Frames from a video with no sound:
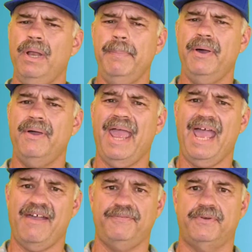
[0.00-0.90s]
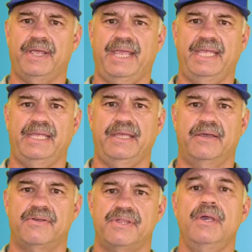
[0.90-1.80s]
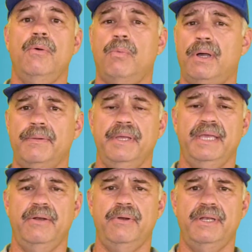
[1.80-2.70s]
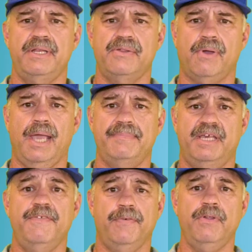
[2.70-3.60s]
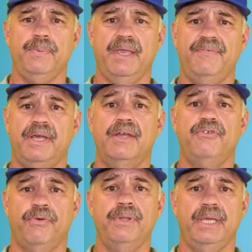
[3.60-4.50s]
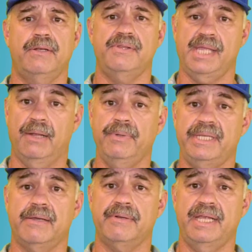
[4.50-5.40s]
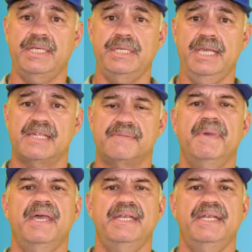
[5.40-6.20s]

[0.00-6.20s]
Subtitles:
what about after 8 years? Well, in order to describe this, first we have to truly understand what degradation is.